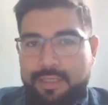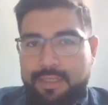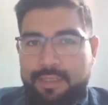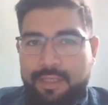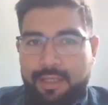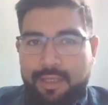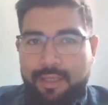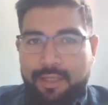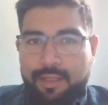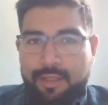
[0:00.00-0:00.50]
in
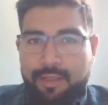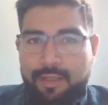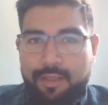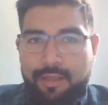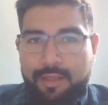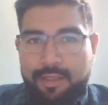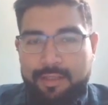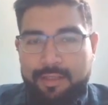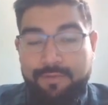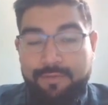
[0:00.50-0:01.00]

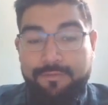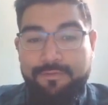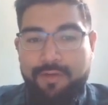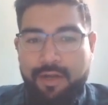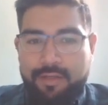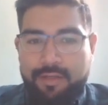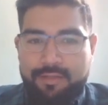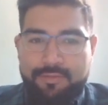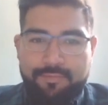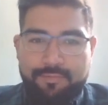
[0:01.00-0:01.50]
the
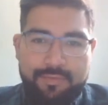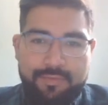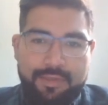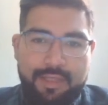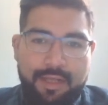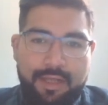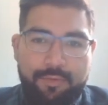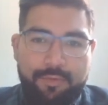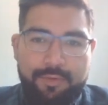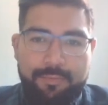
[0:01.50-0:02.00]
front.
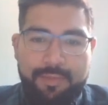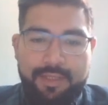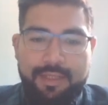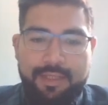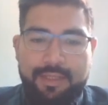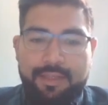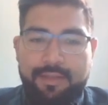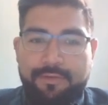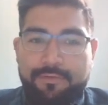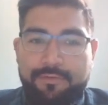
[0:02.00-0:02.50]
That would
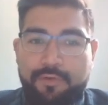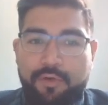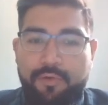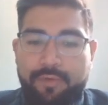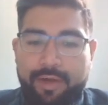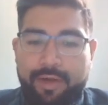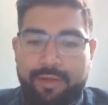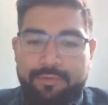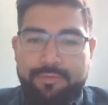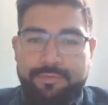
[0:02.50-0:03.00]
be the
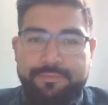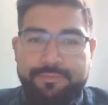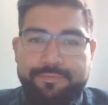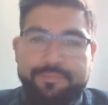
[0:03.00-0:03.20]
foreground.